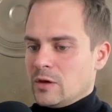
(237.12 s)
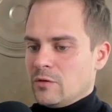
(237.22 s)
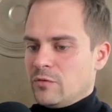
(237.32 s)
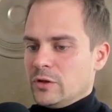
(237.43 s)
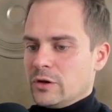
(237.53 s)

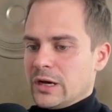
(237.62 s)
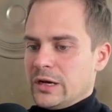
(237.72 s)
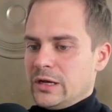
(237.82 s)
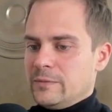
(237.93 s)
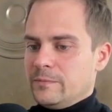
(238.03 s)
If you look at
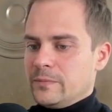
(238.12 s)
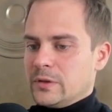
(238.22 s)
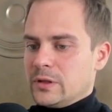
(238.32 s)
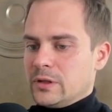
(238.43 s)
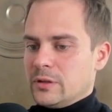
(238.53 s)
it,
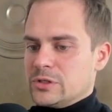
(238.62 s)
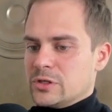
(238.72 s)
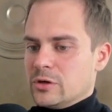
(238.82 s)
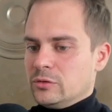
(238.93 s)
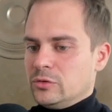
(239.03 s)
let me just
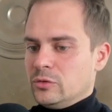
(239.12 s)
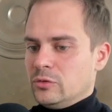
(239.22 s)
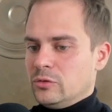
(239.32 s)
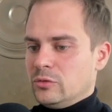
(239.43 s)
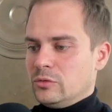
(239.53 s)
go
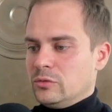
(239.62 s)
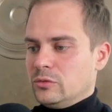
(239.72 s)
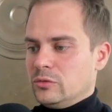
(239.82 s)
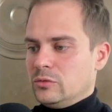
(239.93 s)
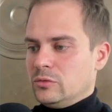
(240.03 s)
to
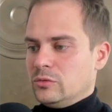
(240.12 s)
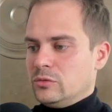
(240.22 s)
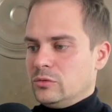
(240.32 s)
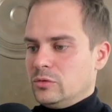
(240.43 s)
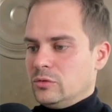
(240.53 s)

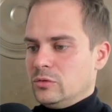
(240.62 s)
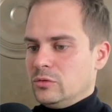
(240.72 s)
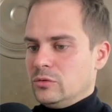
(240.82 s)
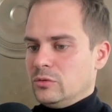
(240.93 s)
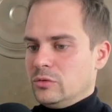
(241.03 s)

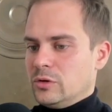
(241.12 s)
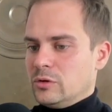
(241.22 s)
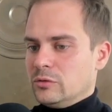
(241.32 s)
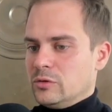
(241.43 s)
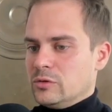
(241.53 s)

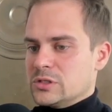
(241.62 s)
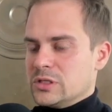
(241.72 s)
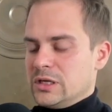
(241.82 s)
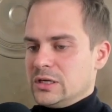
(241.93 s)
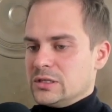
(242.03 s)
those
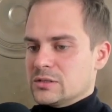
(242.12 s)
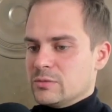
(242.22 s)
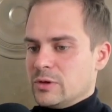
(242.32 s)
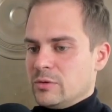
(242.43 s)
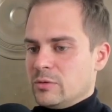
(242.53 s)
things, maybe